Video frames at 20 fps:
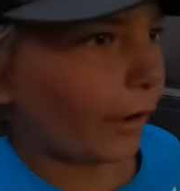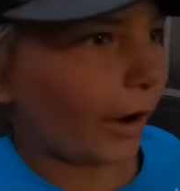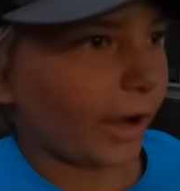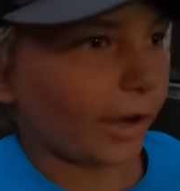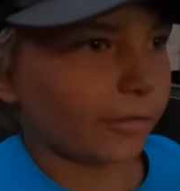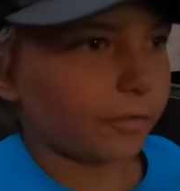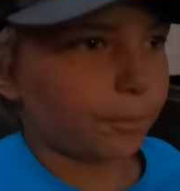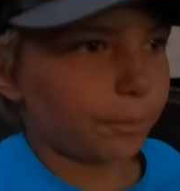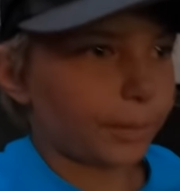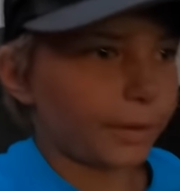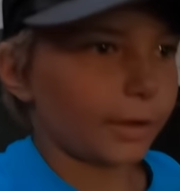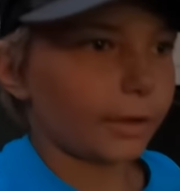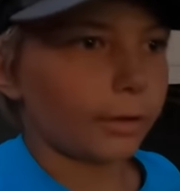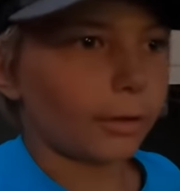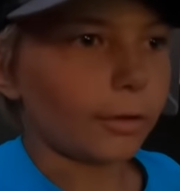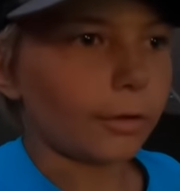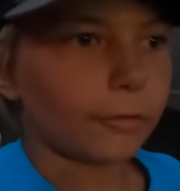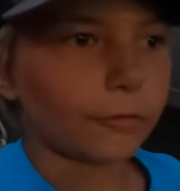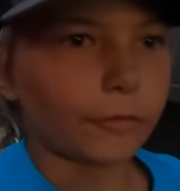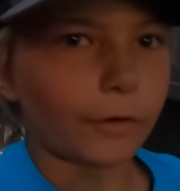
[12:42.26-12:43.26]
five
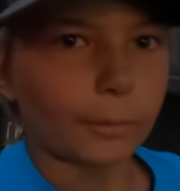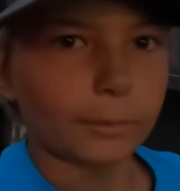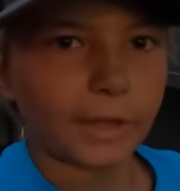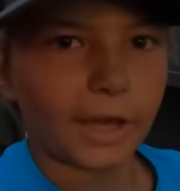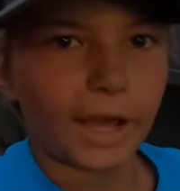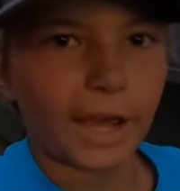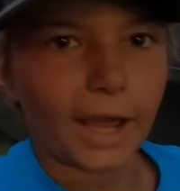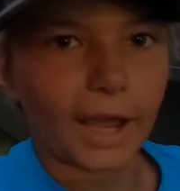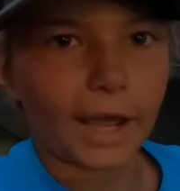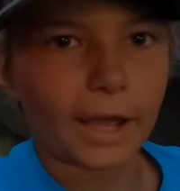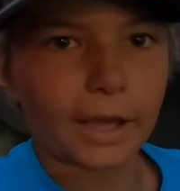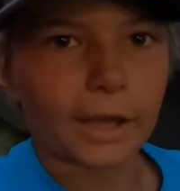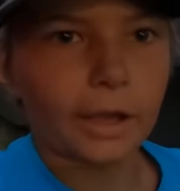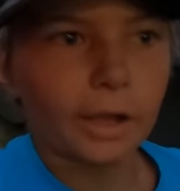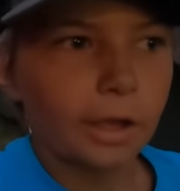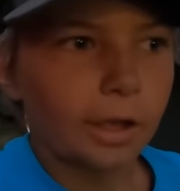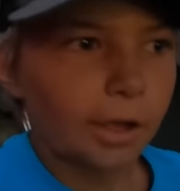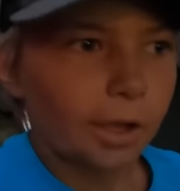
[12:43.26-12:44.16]
hill from the hat,